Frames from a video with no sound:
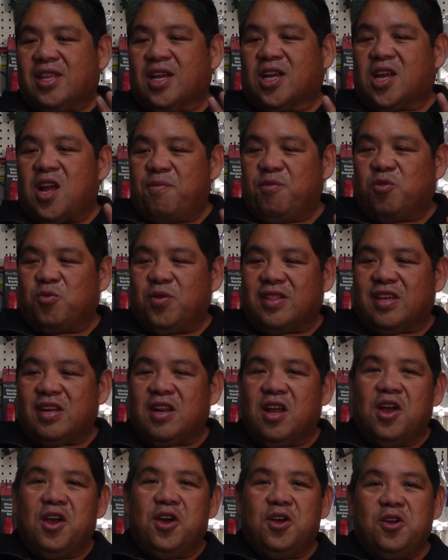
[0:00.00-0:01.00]
that comes with it,
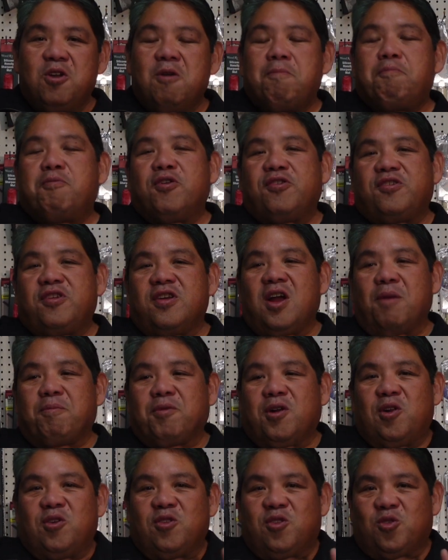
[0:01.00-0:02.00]
you're pushing up
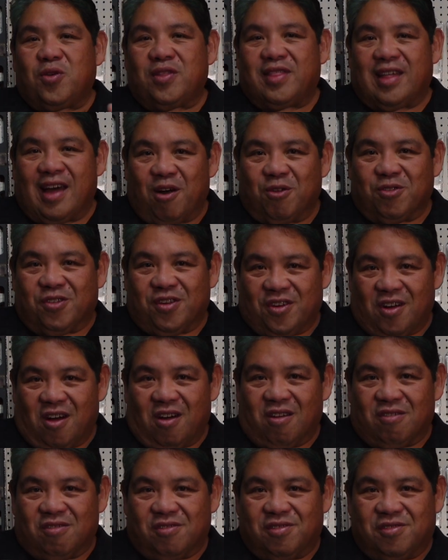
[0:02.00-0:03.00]
close to
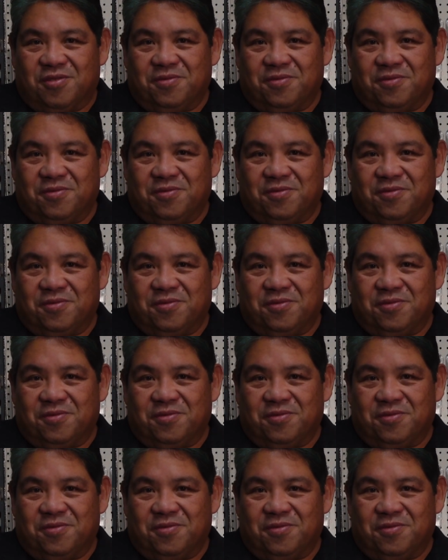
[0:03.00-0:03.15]
$1,000,